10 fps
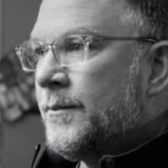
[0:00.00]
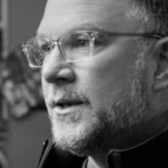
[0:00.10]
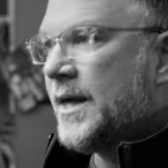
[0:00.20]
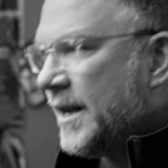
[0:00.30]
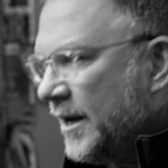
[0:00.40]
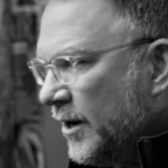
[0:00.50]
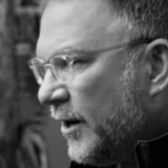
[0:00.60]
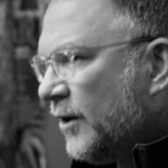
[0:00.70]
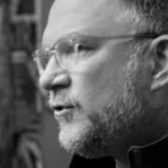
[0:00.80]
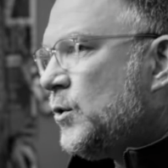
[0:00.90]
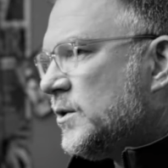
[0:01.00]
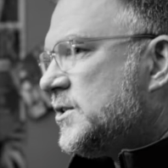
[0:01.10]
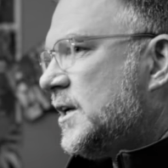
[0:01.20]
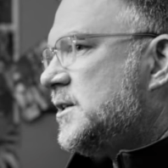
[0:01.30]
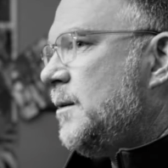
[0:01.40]
Yet in an interview with
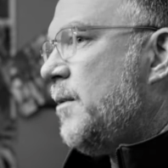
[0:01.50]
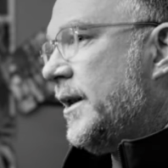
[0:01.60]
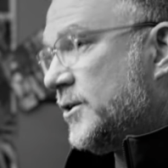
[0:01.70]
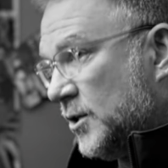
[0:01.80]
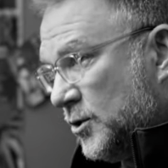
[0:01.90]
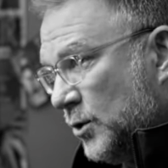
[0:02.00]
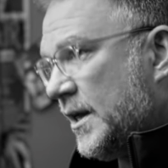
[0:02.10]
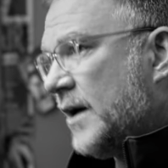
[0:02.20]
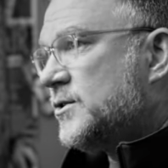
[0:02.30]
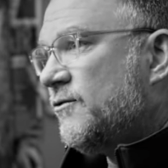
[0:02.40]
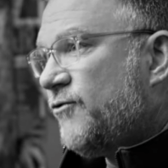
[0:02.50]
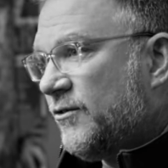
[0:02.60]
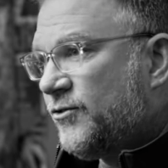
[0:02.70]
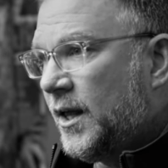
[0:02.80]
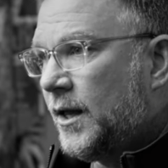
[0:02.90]
60 Minutes in
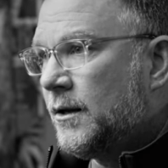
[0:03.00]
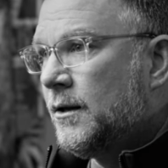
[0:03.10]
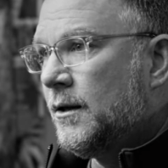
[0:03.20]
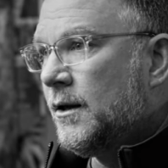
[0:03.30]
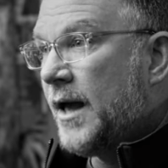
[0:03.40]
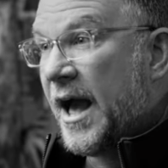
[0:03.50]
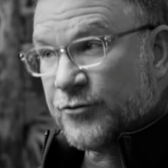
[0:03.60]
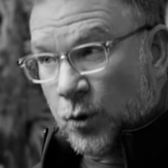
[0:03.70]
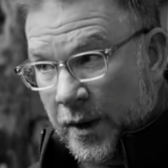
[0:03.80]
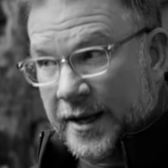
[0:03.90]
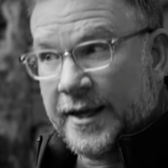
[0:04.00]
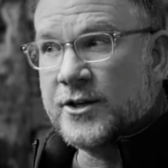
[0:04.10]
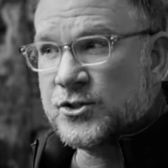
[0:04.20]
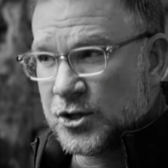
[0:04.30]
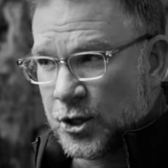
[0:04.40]
2015, after winning
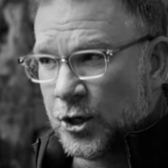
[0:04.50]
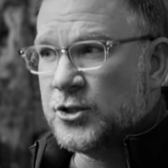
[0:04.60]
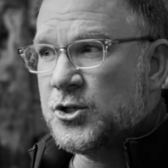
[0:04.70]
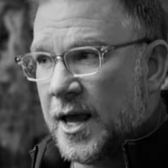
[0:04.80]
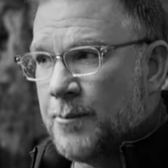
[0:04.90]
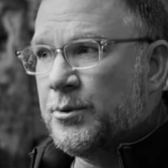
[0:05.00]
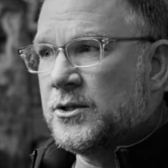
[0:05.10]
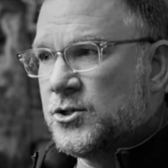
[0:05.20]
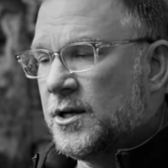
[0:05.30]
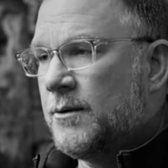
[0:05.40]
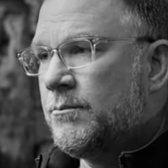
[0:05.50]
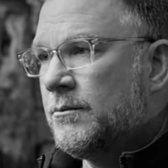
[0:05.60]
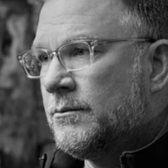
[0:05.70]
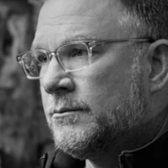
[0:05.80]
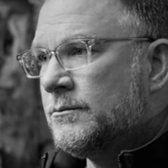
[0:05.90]
his third championship,
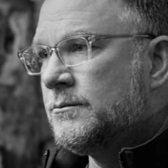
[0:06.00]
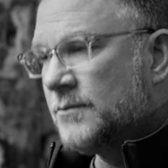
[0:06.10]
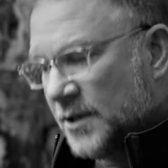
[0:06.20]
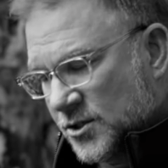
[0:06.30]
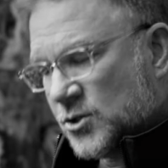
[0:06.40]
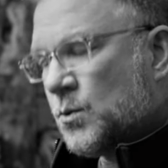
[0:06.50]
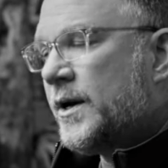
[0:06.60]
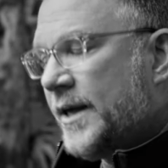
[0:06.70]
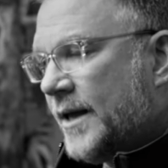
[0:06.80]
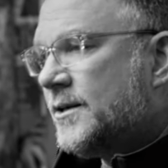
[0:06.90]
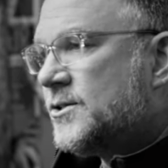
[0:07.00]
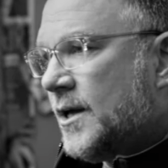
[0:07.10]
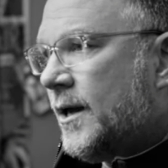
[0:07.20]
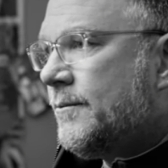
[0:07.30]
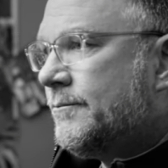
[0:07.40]
this is what he had to
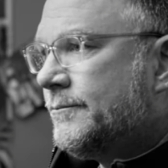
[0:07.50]
say.